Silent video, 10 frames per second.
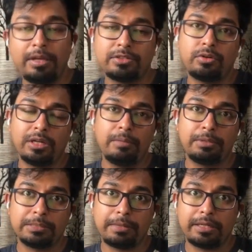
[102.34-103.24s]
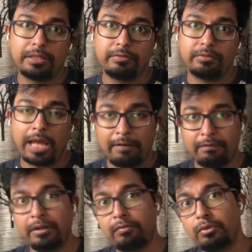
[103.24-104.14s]
From a historical perspective, the
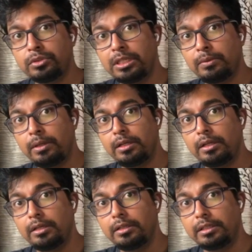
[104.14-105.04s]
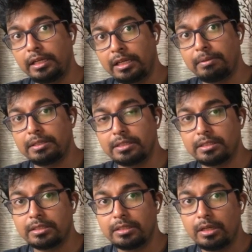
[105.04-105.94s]
advent of NoSQL
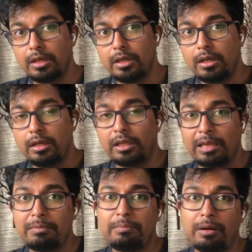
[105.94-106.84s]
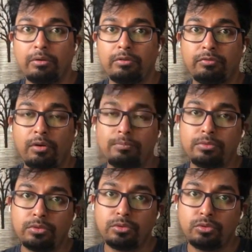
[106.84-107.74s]
databases came about
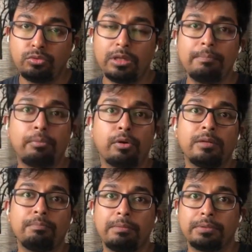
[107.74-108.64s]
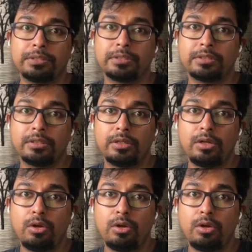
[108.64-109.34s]
from two important papers.